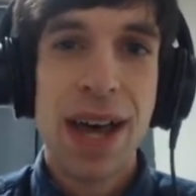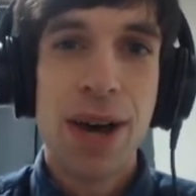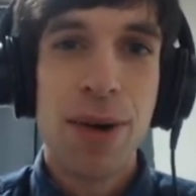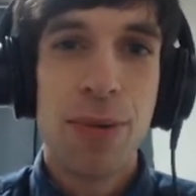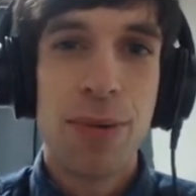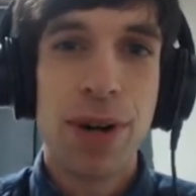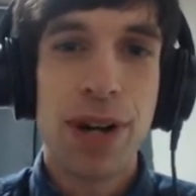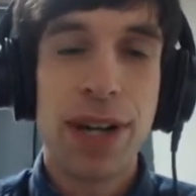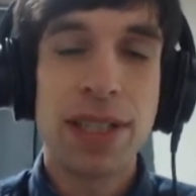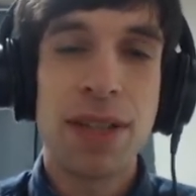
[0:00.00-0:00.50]

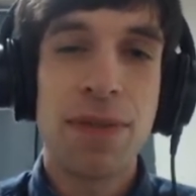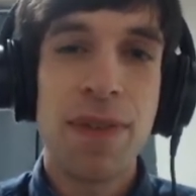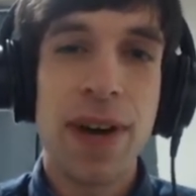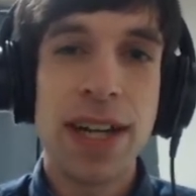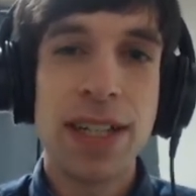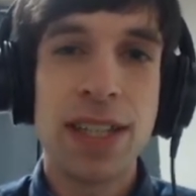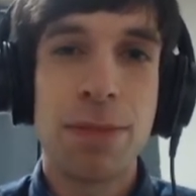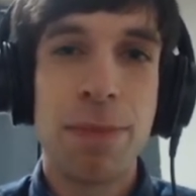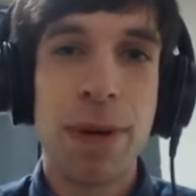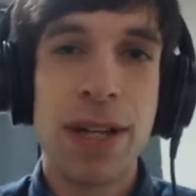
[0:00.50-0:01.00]
Whereas if I
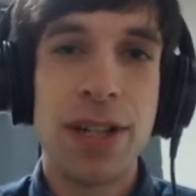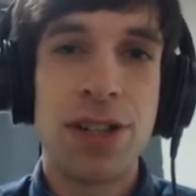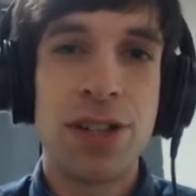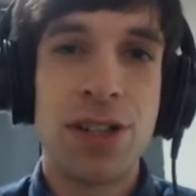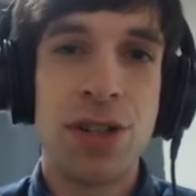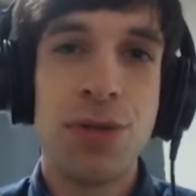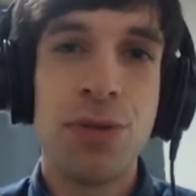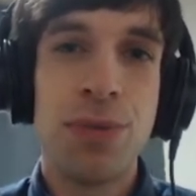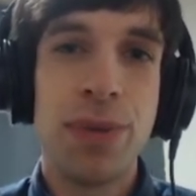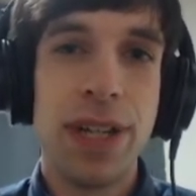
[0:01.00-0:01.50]
spend
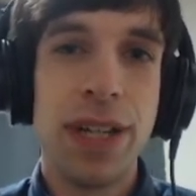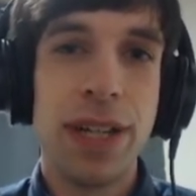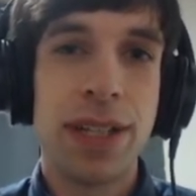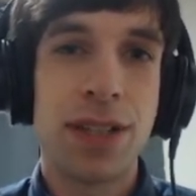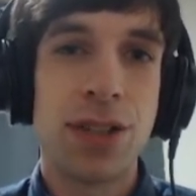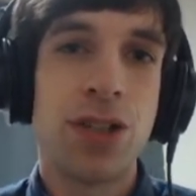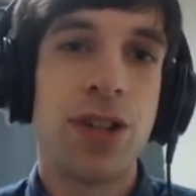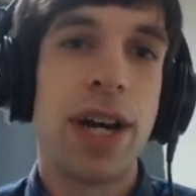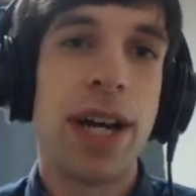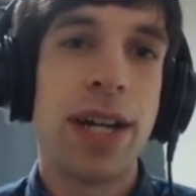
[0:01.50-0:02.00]
2 weeks
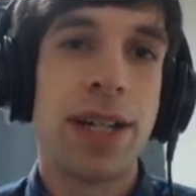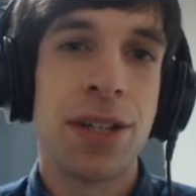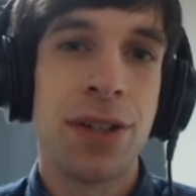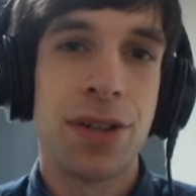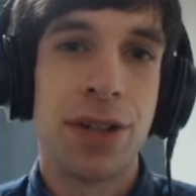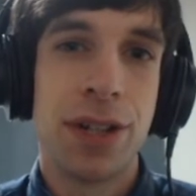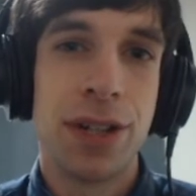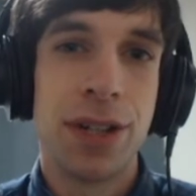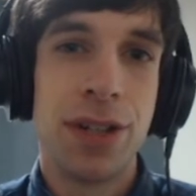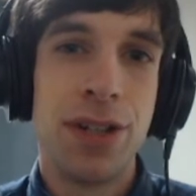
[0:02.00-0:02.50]
trying to
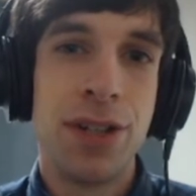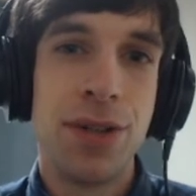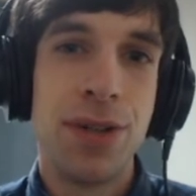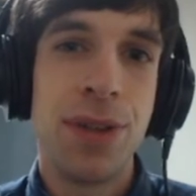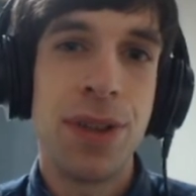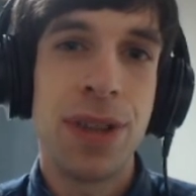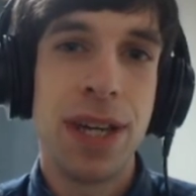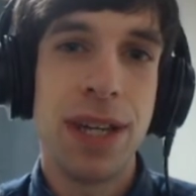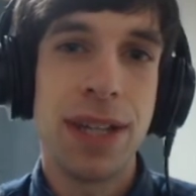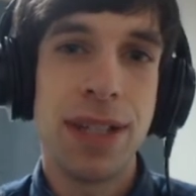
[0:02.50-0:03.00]
learn new
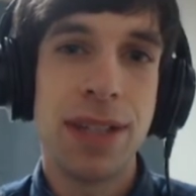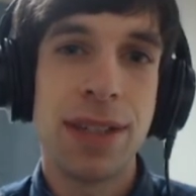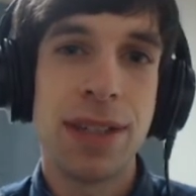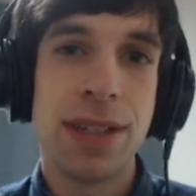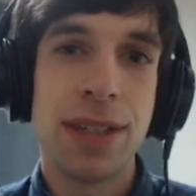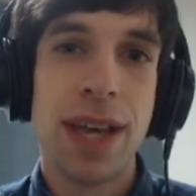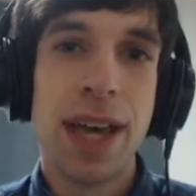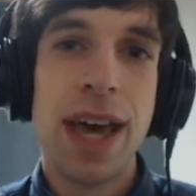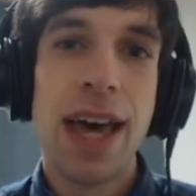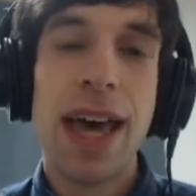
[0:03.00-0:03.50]

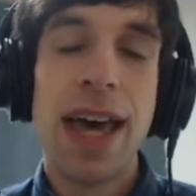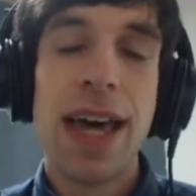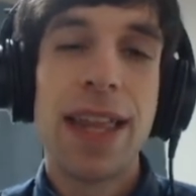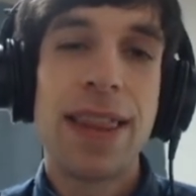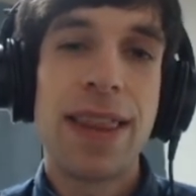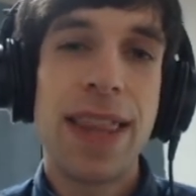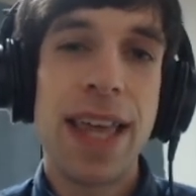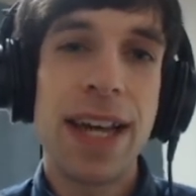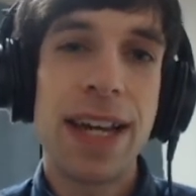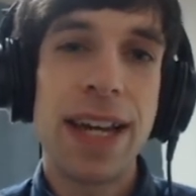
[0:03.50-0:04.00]
things,
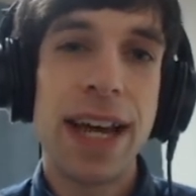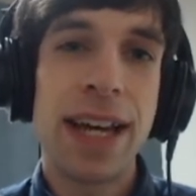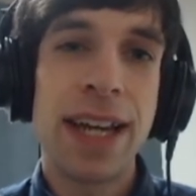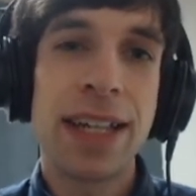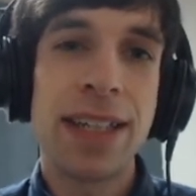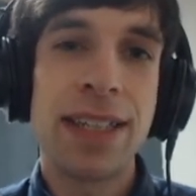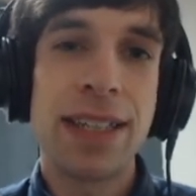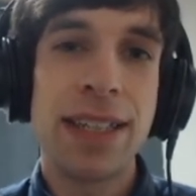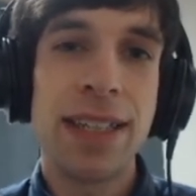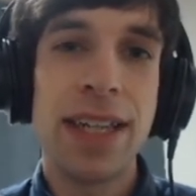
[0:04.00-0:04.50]
then I
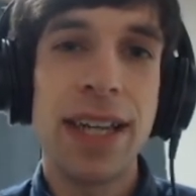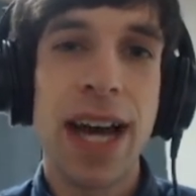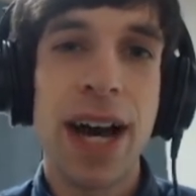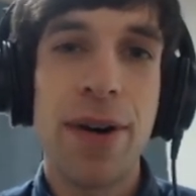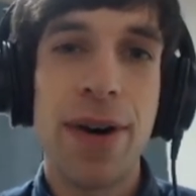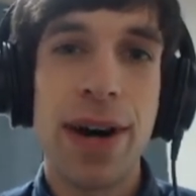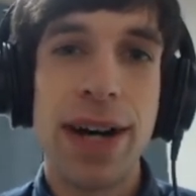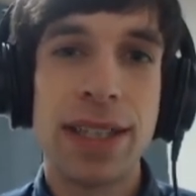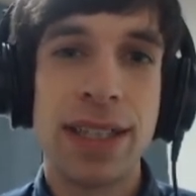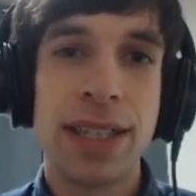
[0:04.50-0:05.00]
can see how
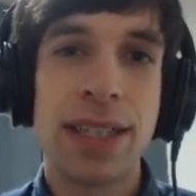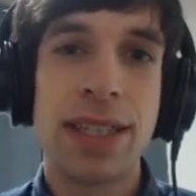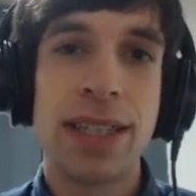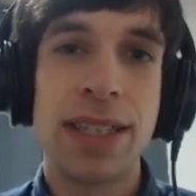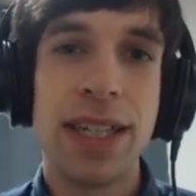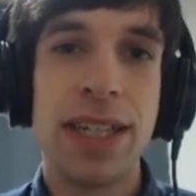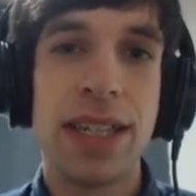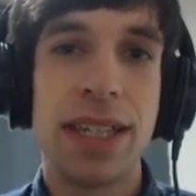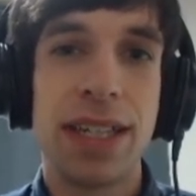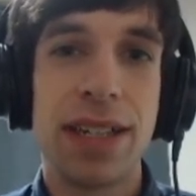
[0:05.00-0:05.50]
I
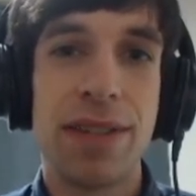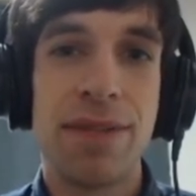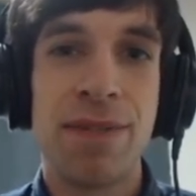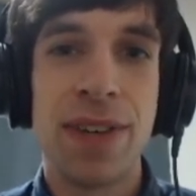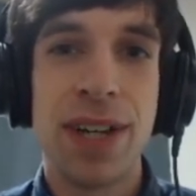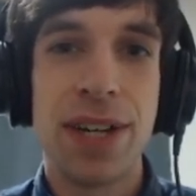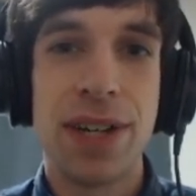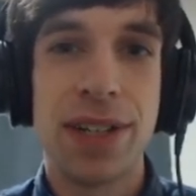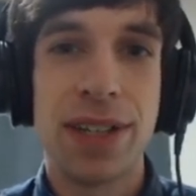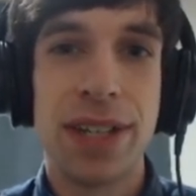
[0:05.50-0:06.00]
succeeded and
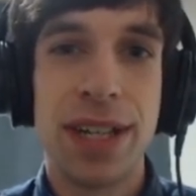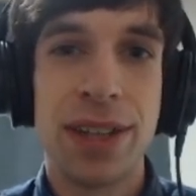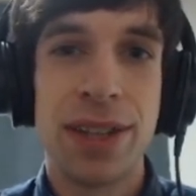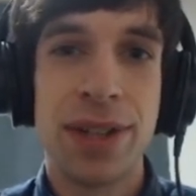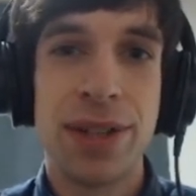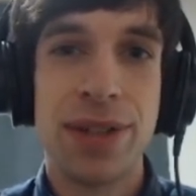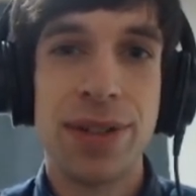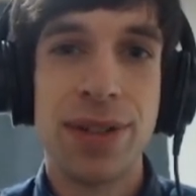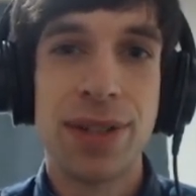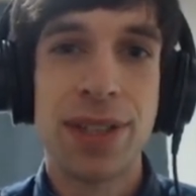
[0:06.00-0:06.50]
failed at
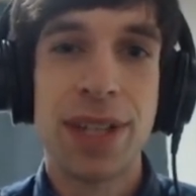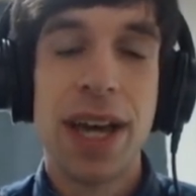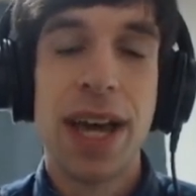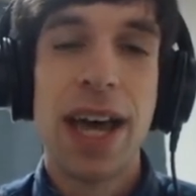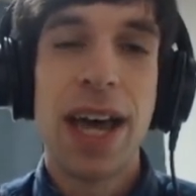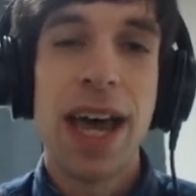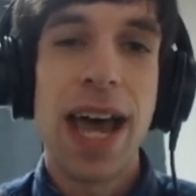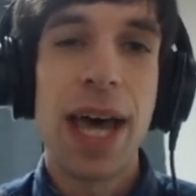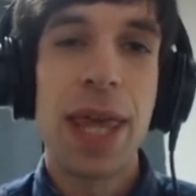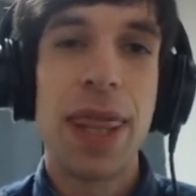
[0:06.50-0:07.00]
those,
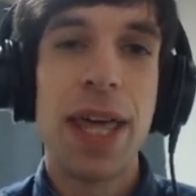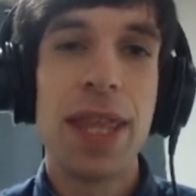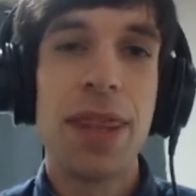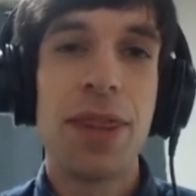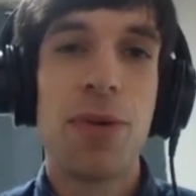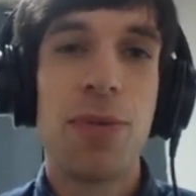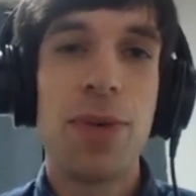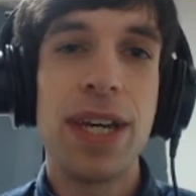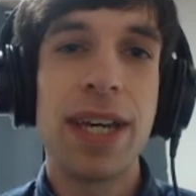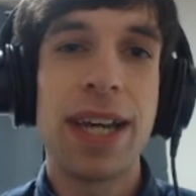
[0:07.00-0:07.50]
and then the
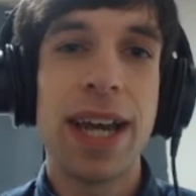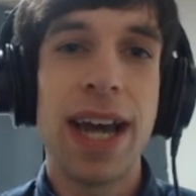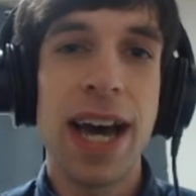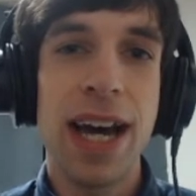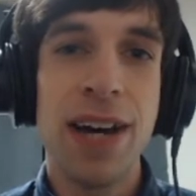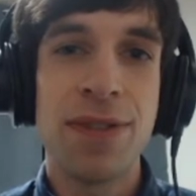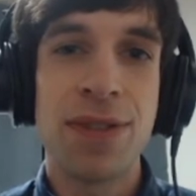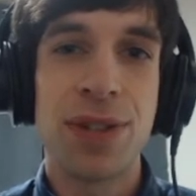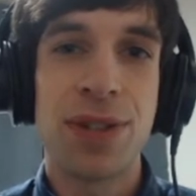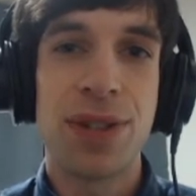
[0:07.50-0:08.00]
week
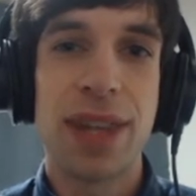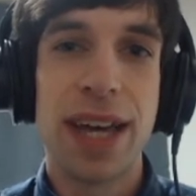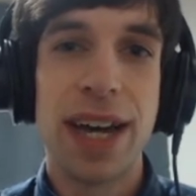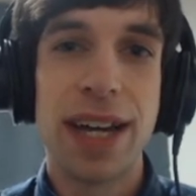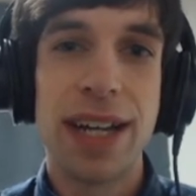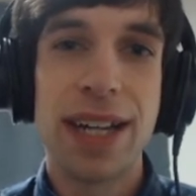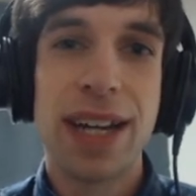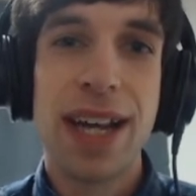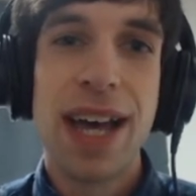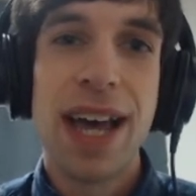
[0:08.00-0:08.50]
after
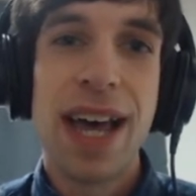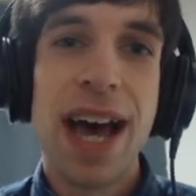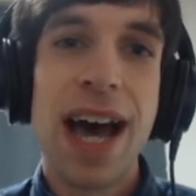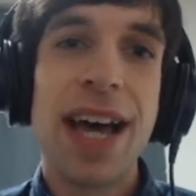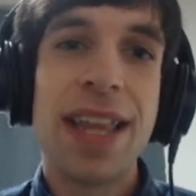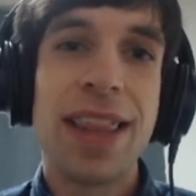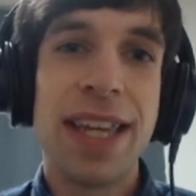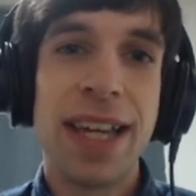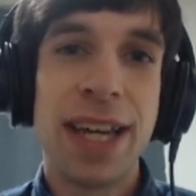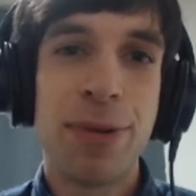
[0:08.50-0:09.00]
that, I
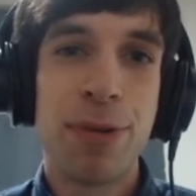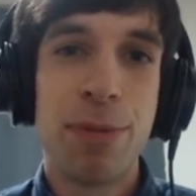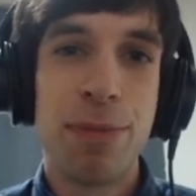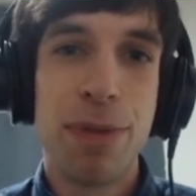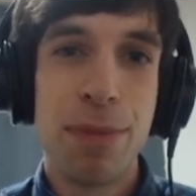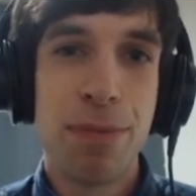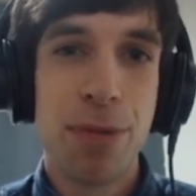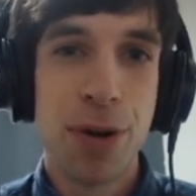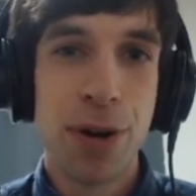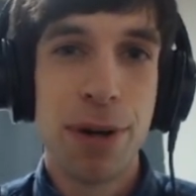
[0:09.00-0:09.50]
think it will be
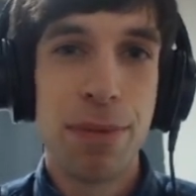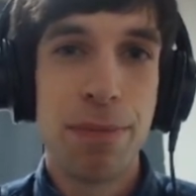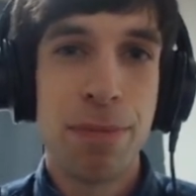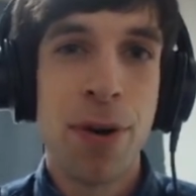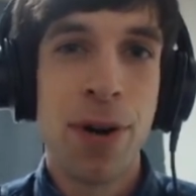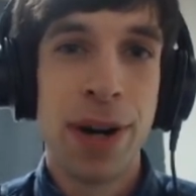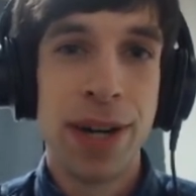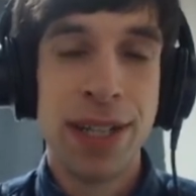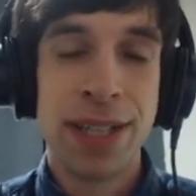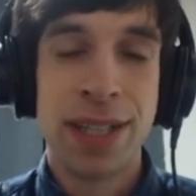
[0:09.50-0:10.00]
more
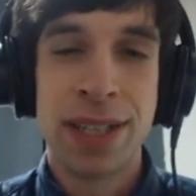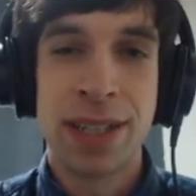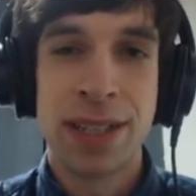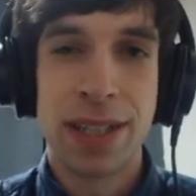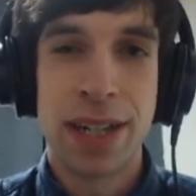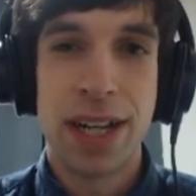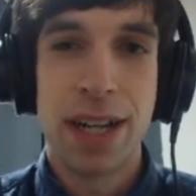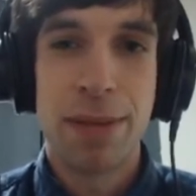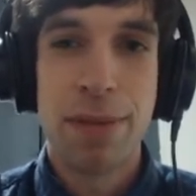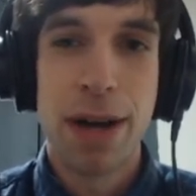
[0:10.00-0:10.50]
important to
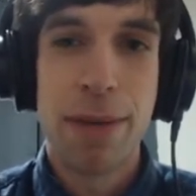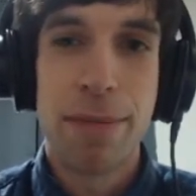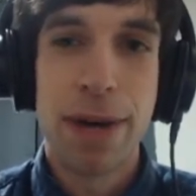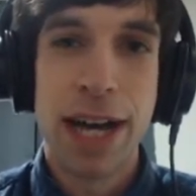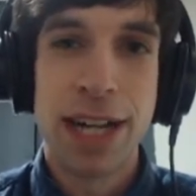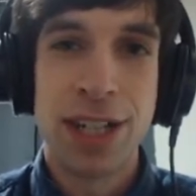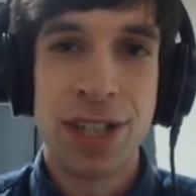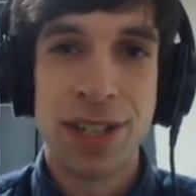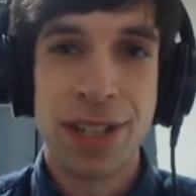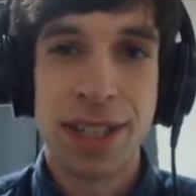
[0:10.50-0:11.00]
study my
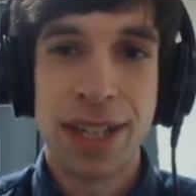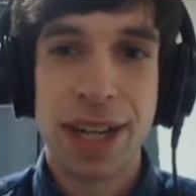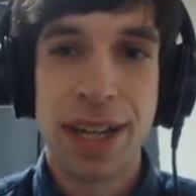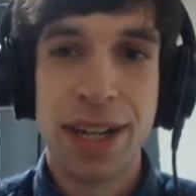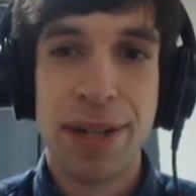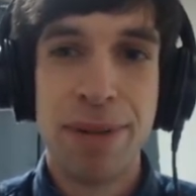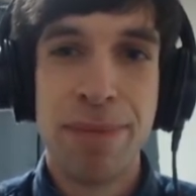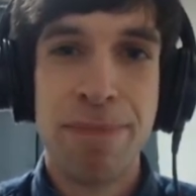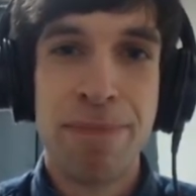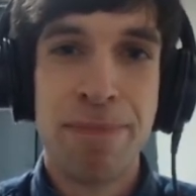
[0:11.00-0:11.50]
matches again.